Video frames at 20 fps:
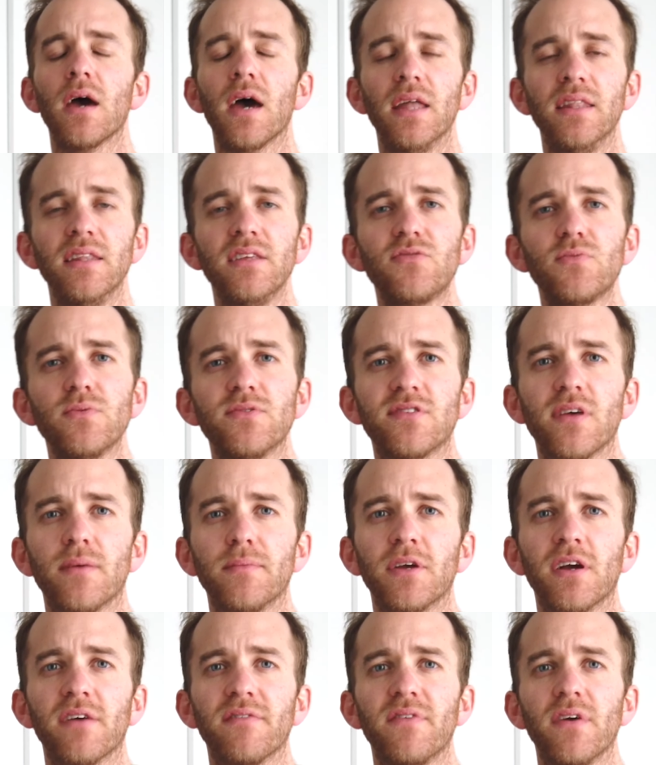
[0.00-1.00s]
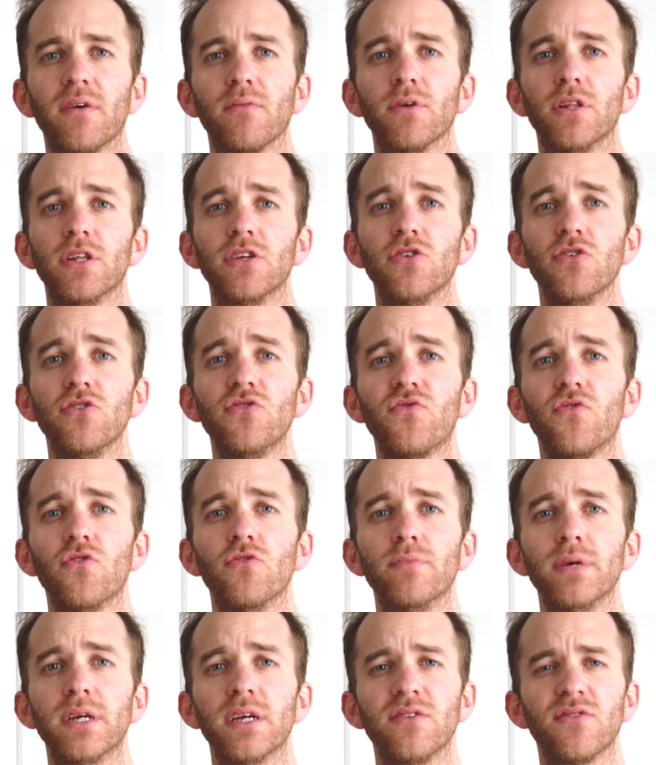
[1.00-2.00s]
And this was something I found really
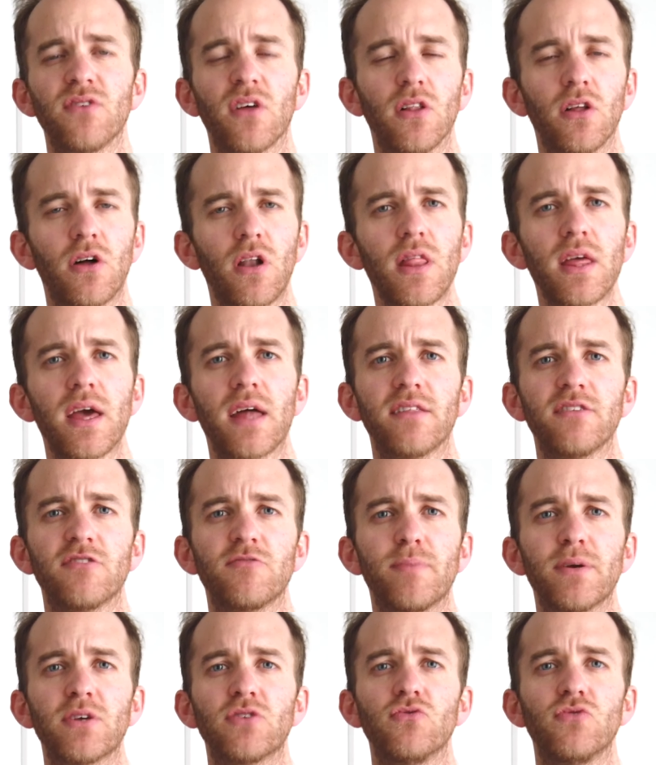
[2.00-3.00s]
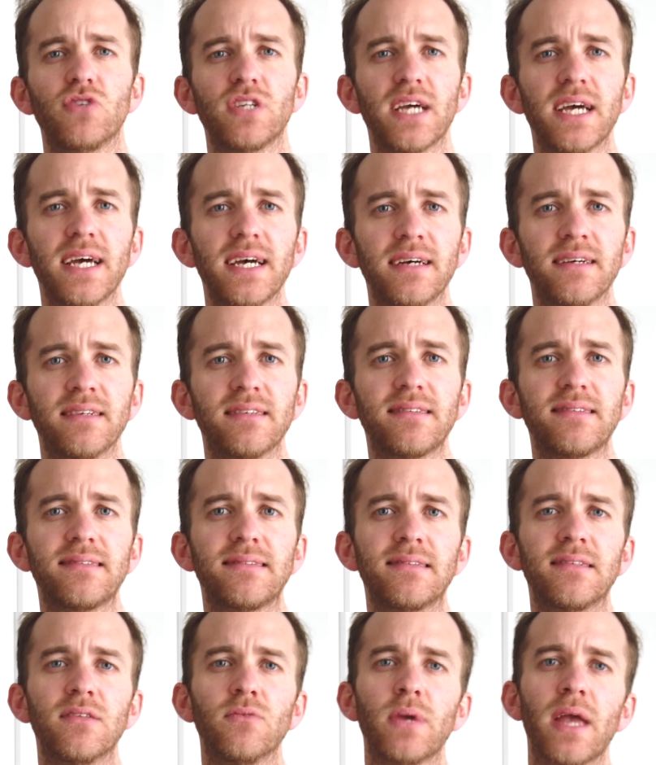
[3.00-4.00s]
useful because a lot of the other special
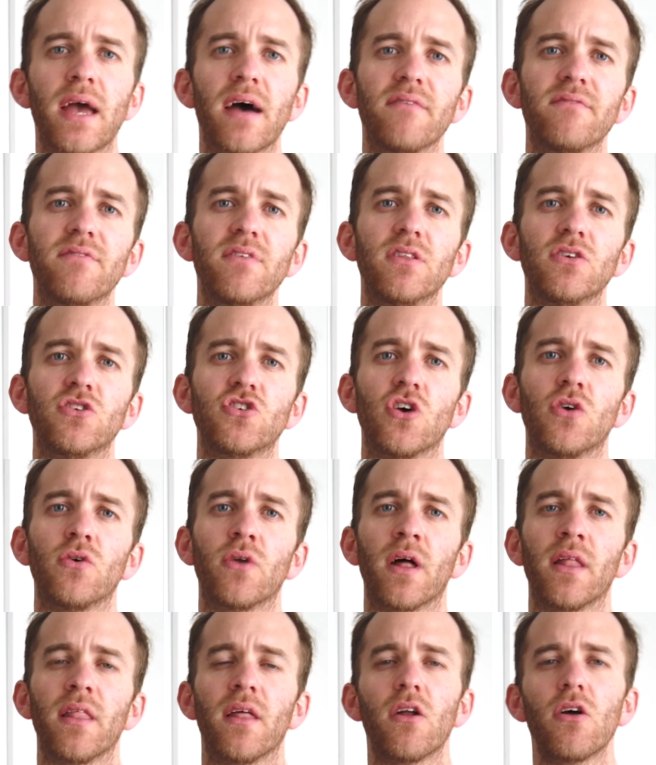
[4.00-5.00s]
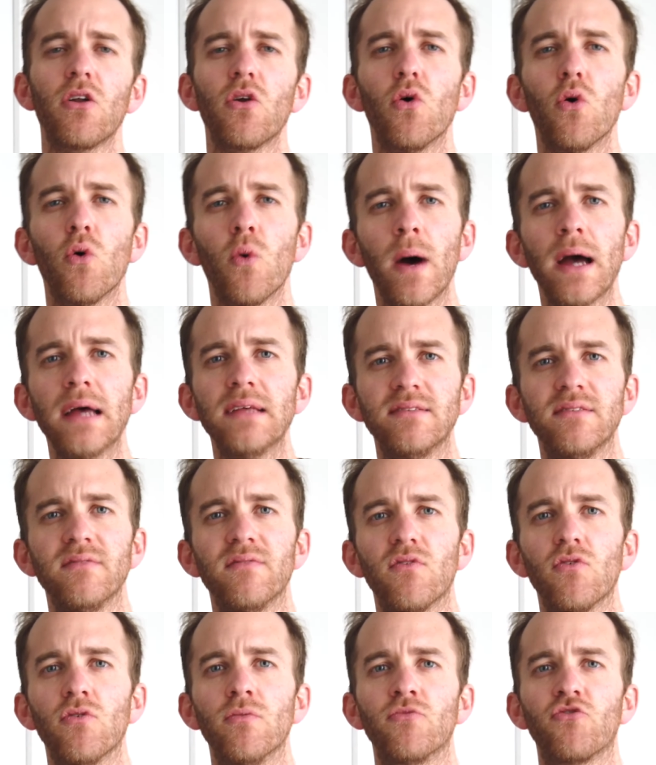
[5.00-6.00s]
tests that we have for the shoulder, they don't always
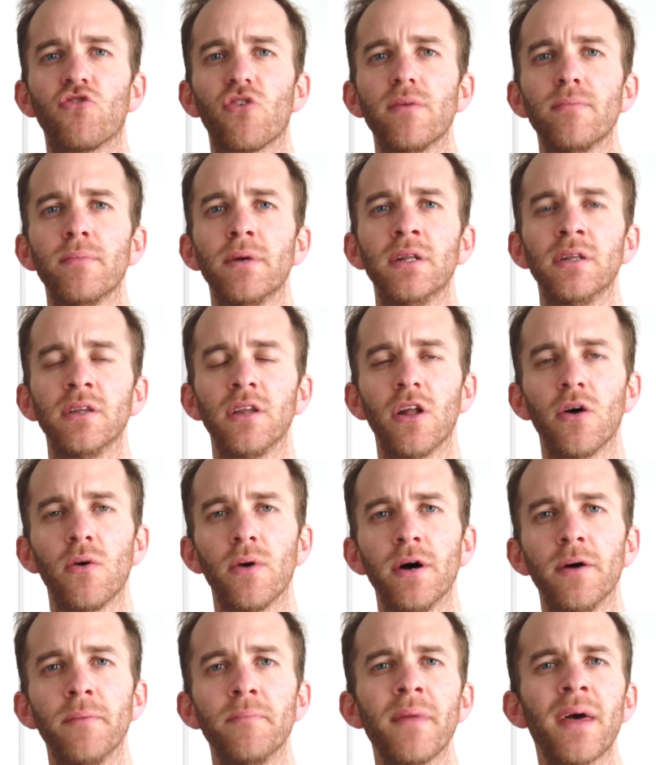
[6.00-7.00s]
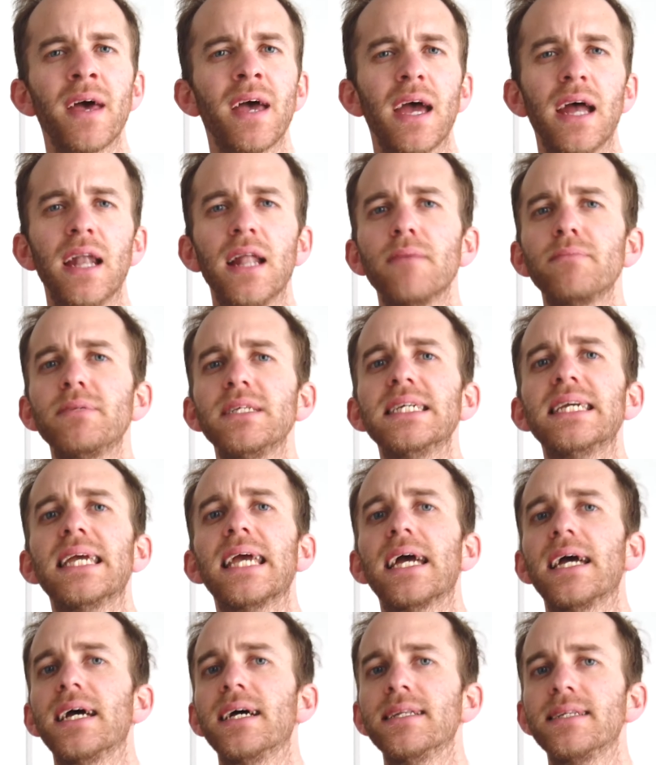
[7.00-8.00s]
inform treatment. An empty
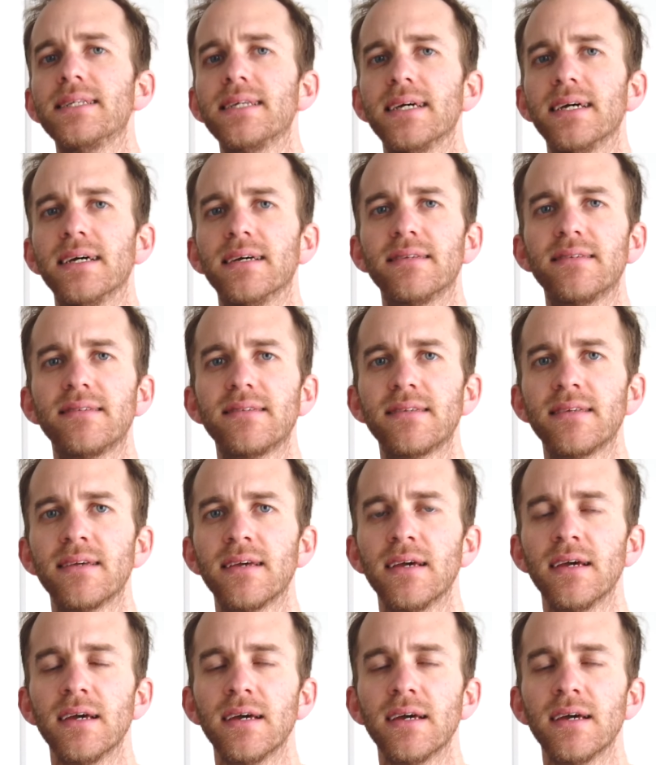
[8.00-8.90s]
can test